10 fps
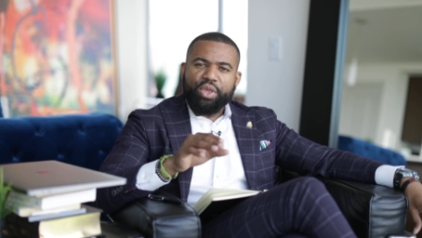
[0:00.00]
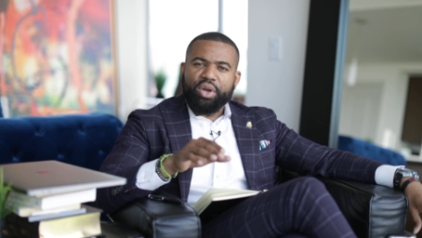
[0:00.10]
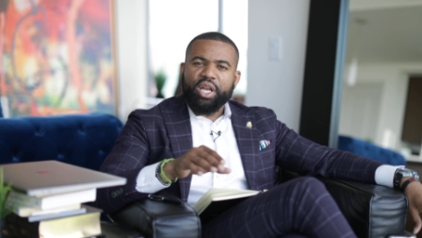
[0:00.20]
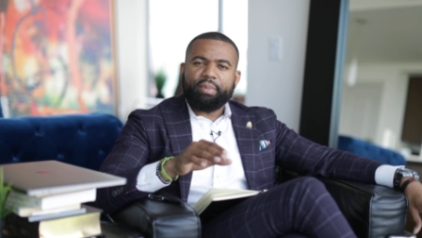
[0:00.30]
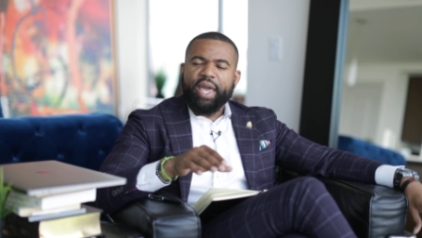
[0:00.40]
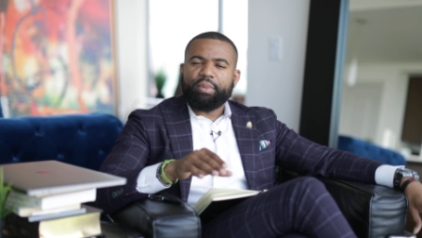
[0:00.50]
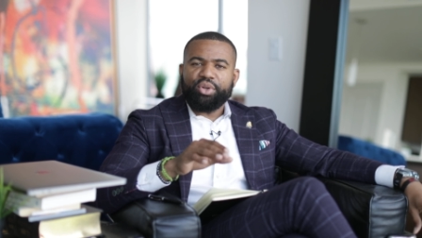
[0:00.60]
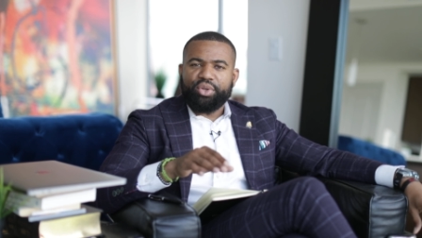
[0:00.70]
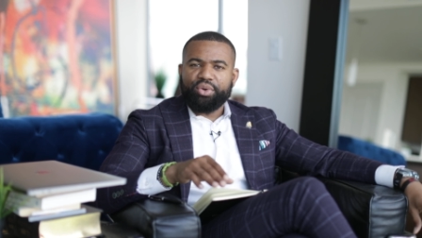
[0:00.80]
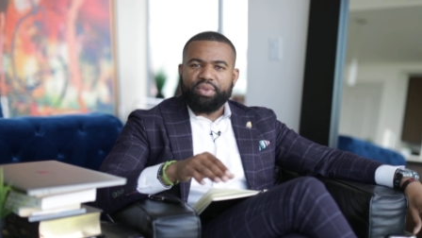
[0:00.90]
you're going to be able
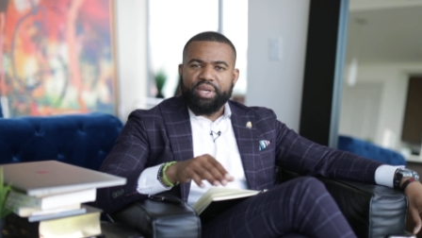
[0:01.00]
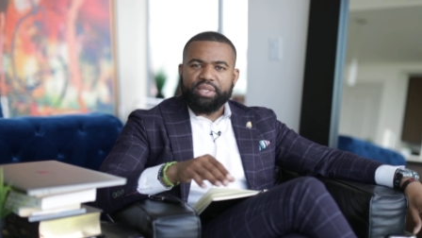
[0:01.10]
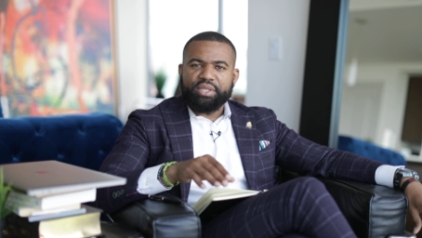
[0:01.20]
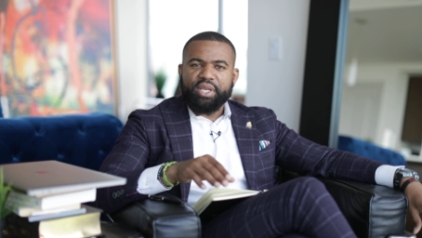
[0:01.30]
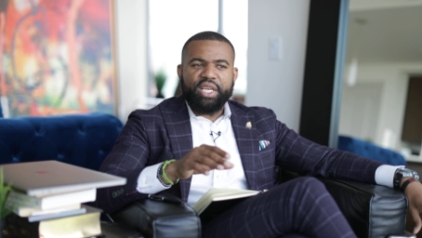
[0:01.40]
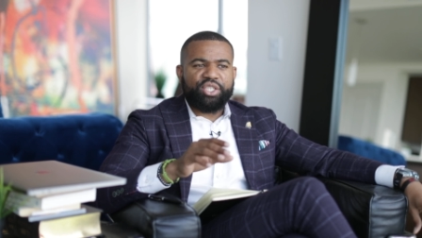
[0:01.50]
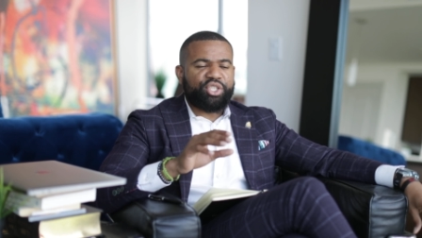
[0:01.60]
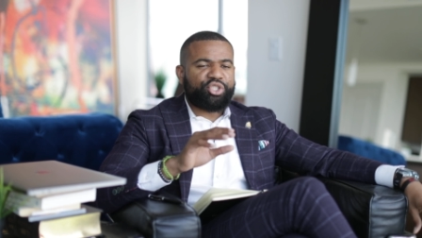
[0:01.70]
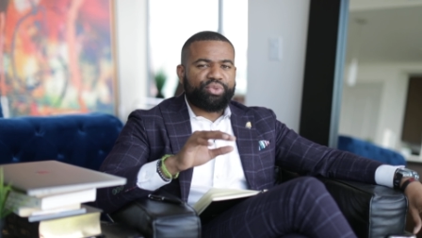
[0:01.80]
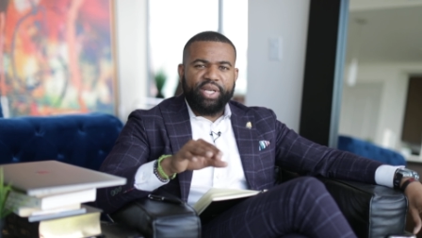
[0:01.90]
to do this is
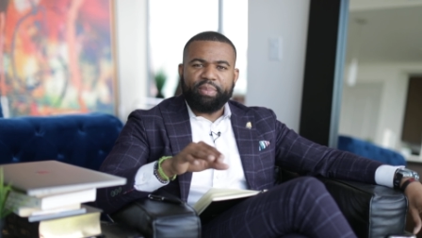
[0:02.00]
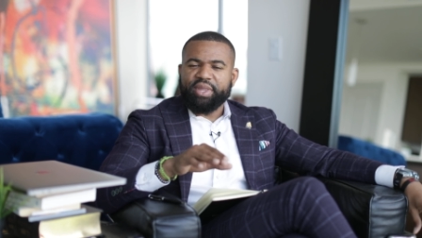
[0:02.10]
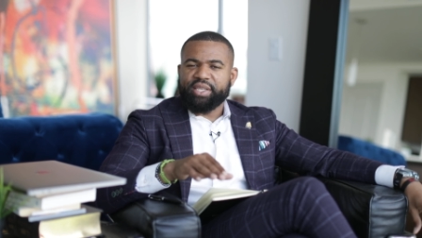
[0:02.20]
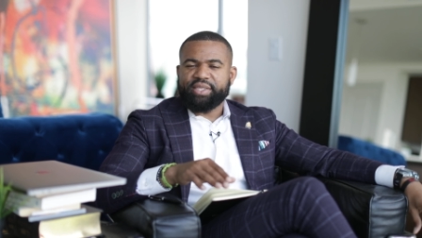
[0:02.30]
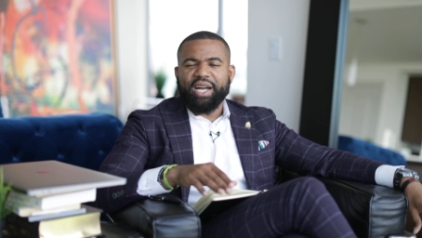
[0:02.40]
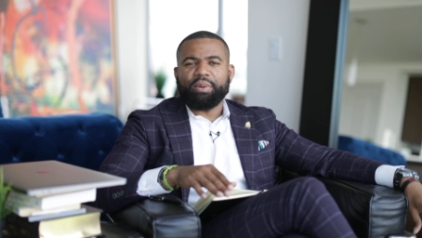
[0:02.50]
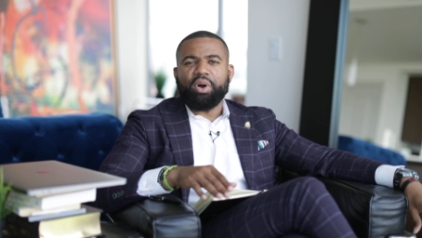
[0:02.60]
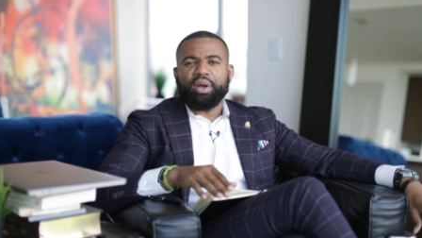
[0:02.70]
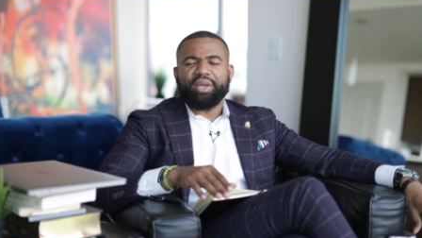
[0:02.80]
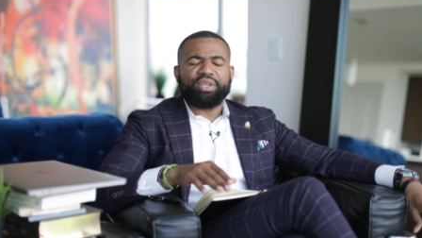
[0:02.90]
just straight up in the stock
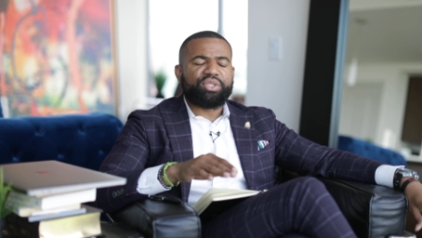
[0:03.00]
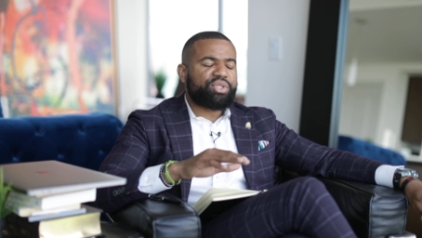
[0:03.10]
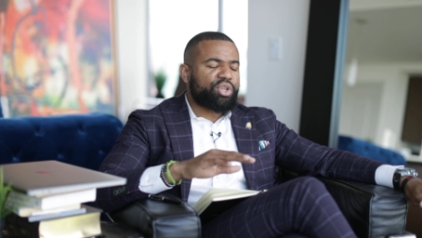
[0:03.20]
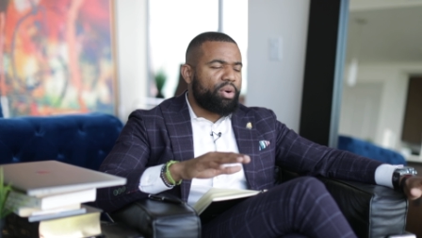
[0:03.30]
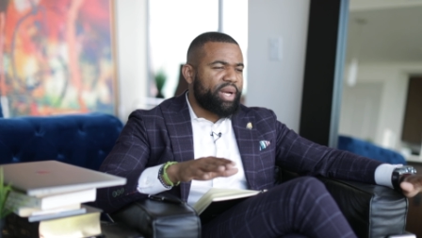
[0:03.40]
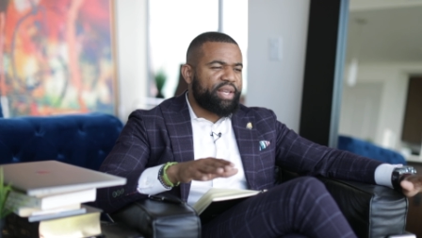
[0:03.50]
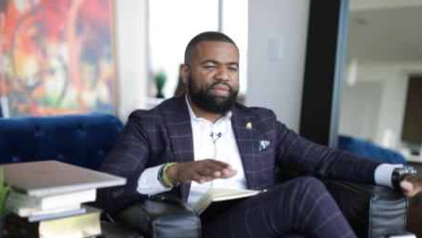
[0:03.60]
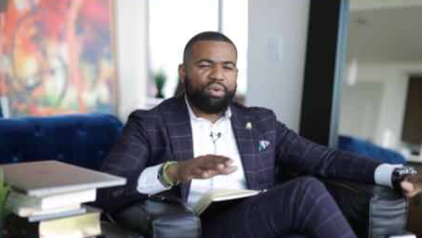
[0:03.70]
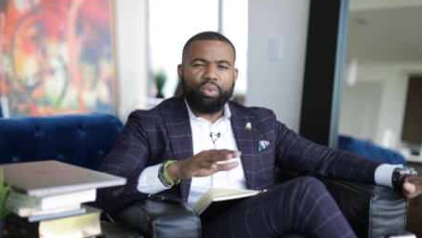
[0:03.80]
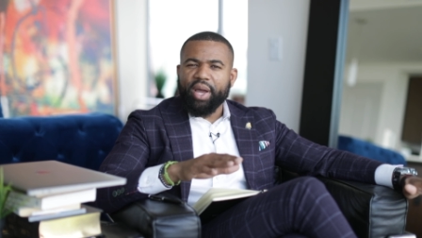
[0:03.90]
market. There's so many
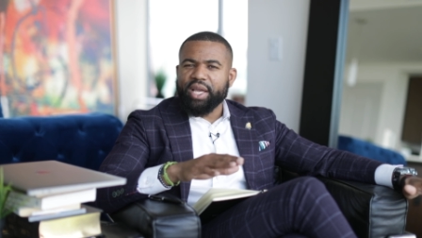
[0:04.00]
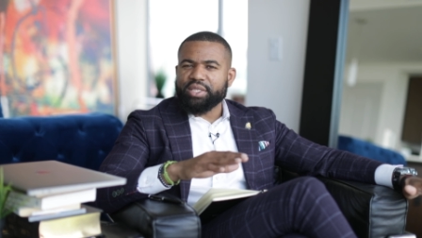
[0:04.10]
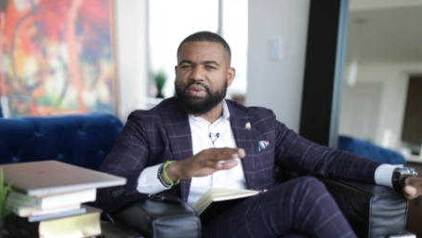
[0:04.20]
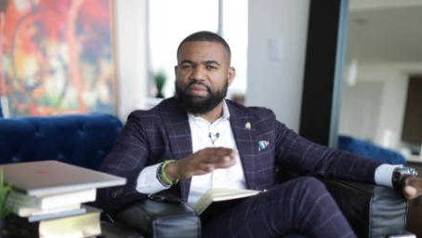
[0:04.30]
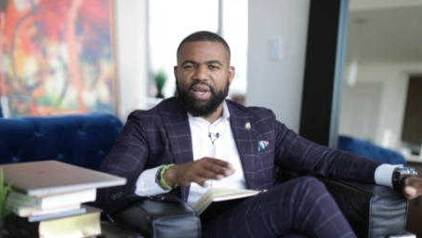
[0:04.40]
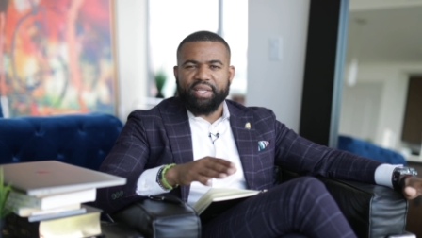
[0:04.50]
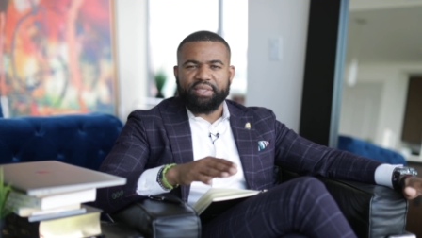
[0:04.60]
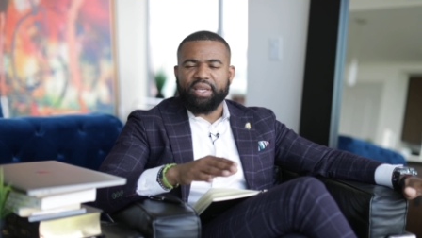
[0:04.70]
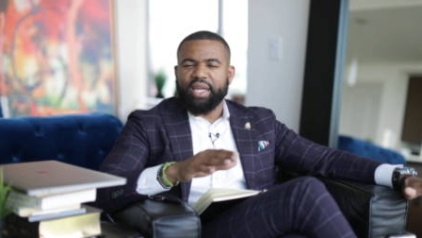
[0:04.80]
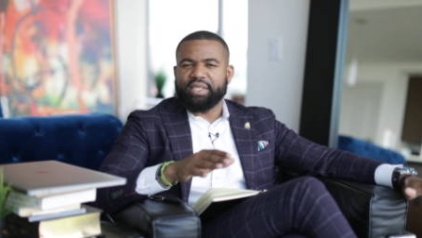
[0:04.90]
different ways to
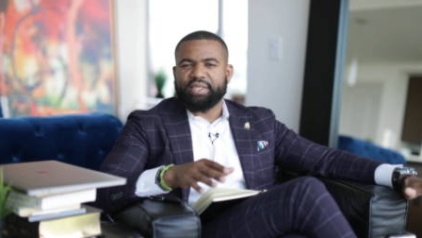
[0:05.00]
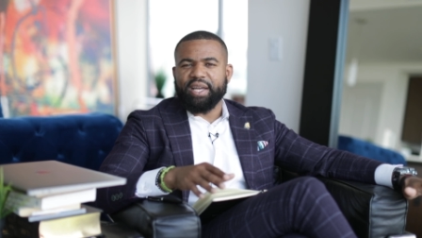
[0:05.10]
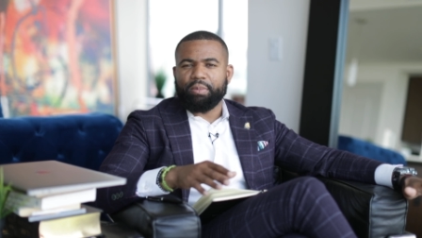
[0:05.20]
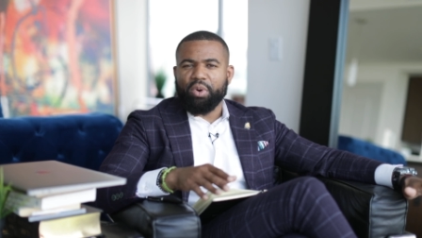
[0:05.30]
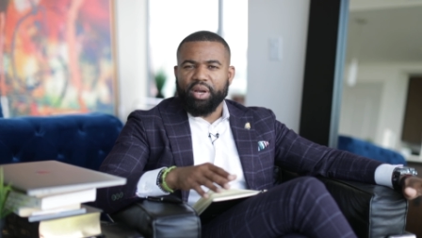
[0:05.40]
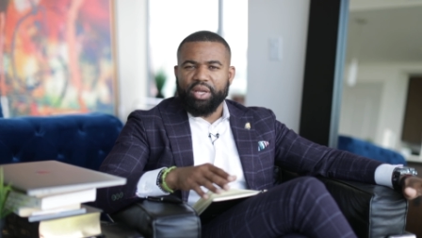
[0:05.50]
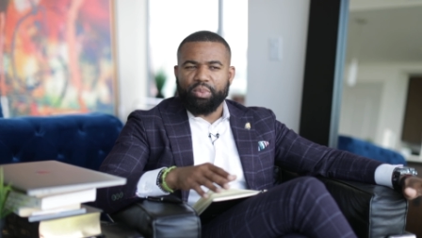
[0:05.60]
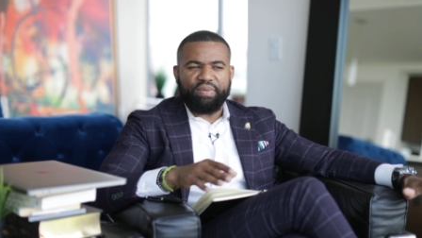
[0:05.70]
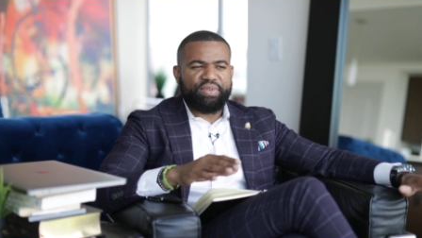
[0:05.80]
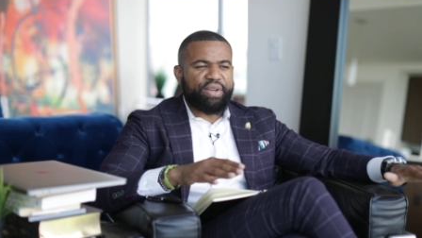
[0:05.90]
invest in the stock market
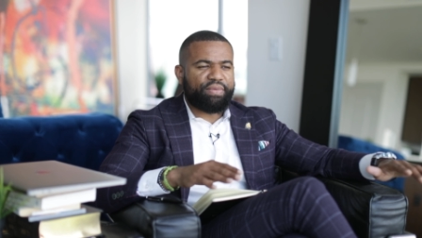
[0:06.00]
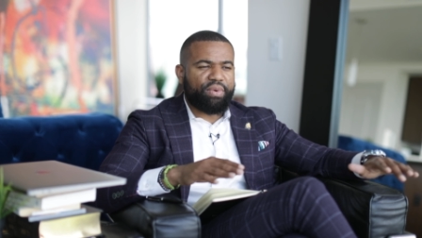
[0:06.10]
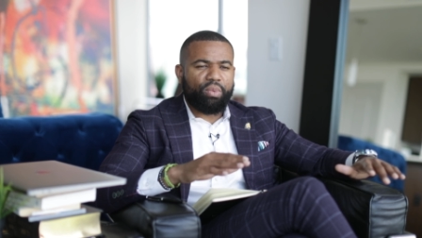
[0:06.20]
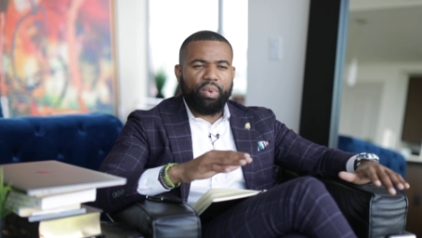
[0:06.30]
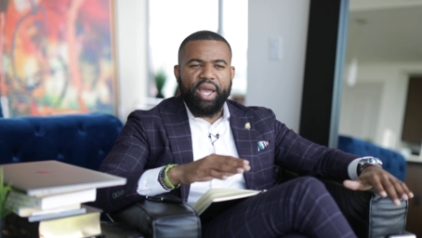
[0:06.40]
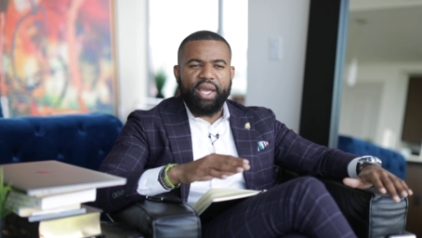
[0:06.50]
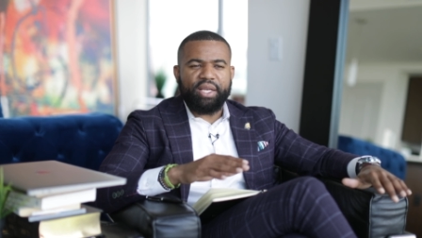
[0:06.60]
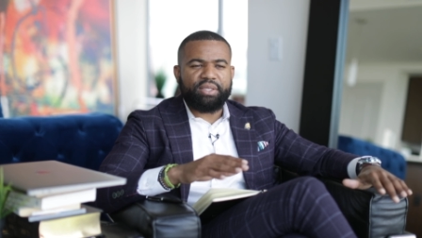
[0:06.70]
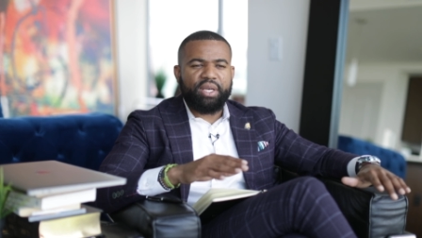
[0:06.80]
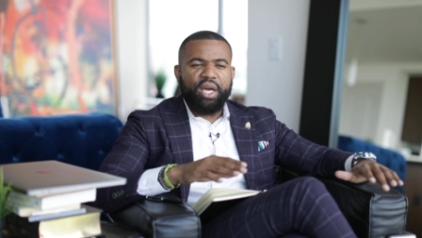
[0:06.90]
with different
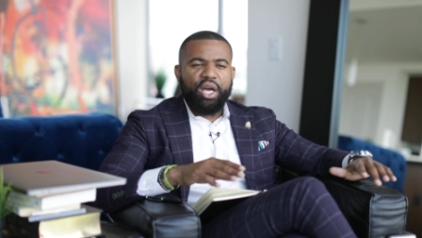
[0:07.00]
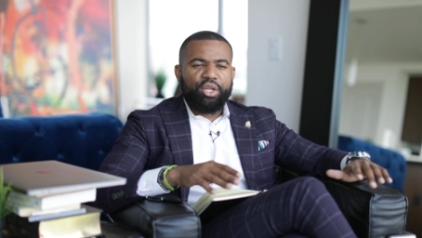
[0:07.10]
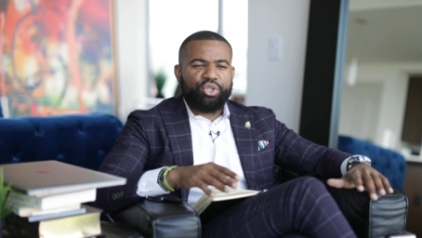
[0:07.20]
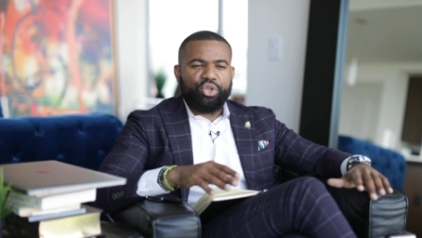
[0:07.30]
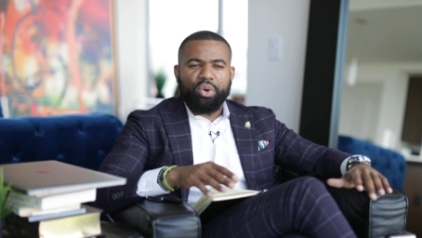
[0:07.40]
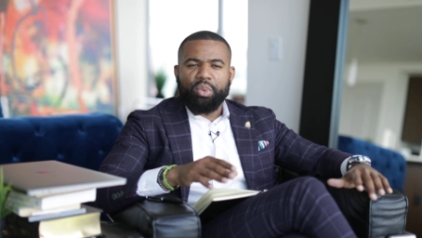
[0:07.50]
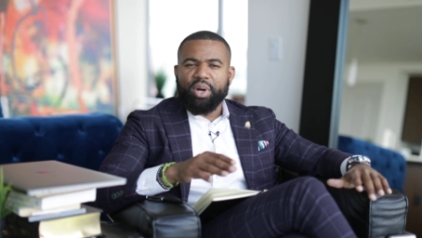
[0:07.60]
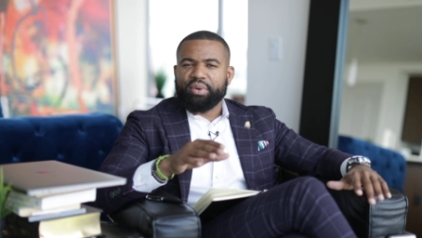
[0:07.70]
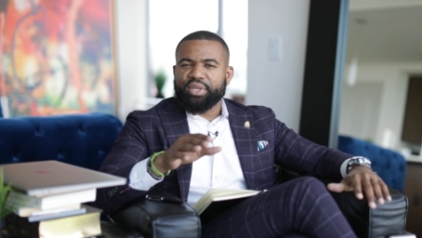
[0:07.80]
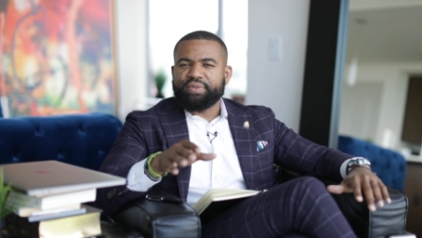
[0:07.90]
ways to do it,
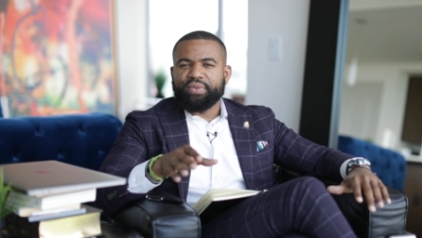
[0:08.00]
whether it's